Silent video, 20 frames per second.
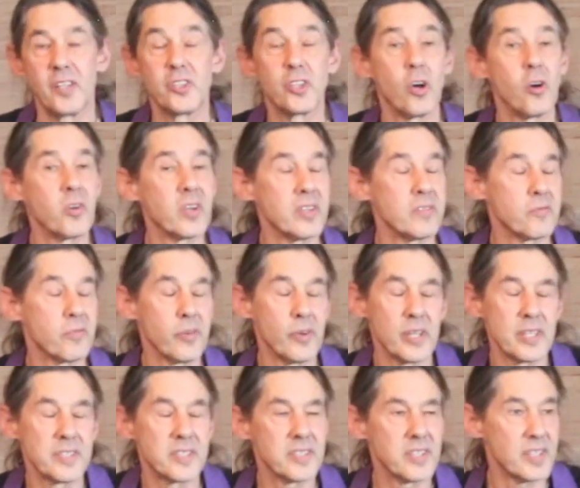Dogen, for
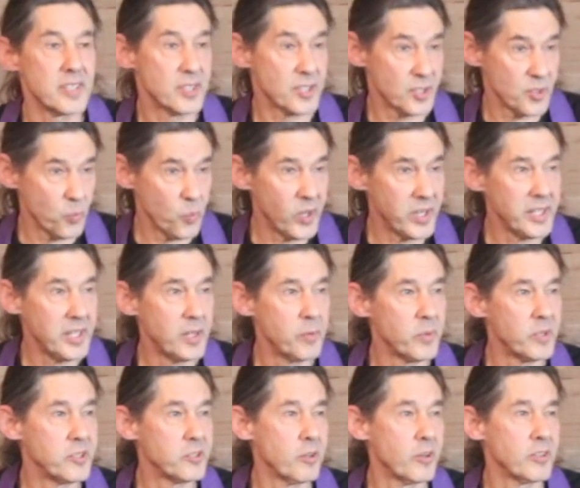instance, when he
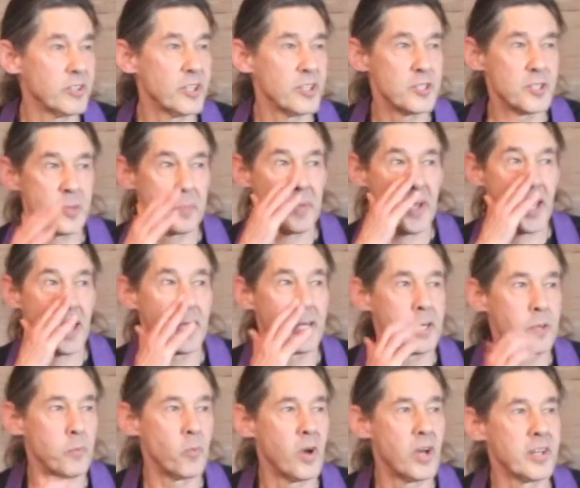returned to Japan
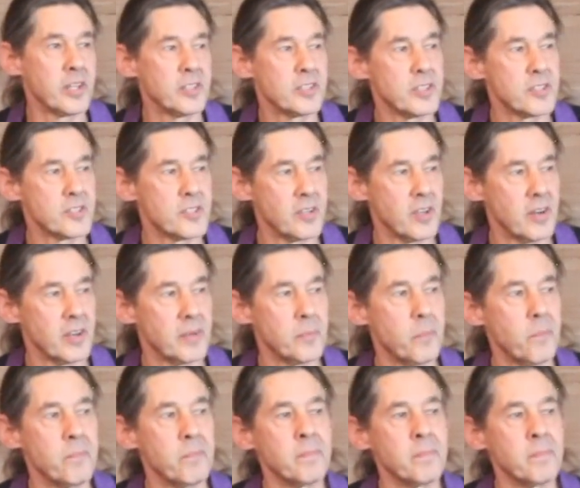and wanted to start